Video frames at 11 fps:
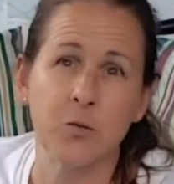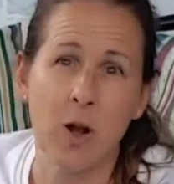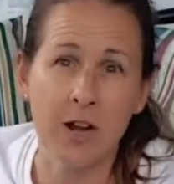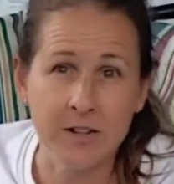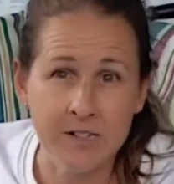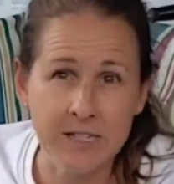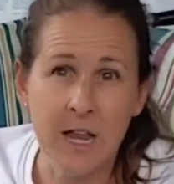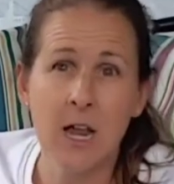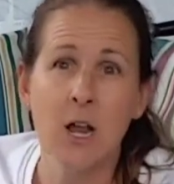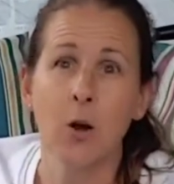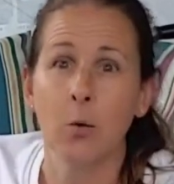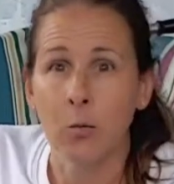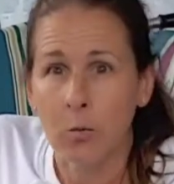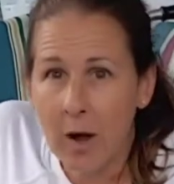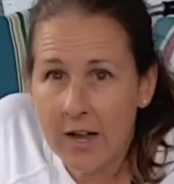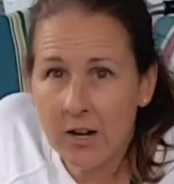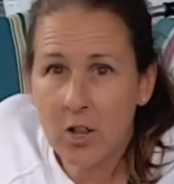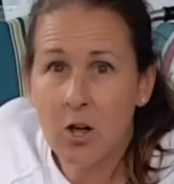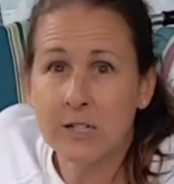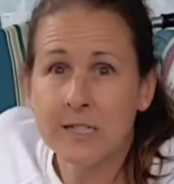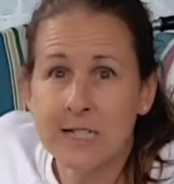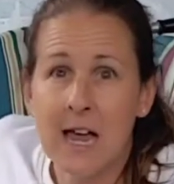runs right
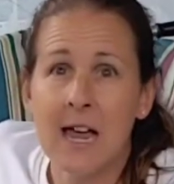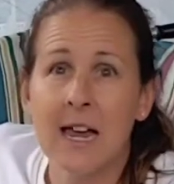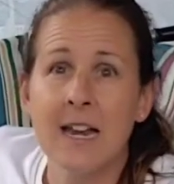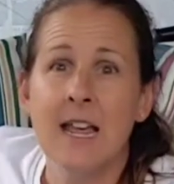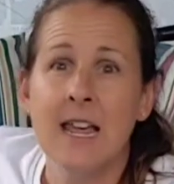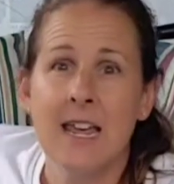alongside.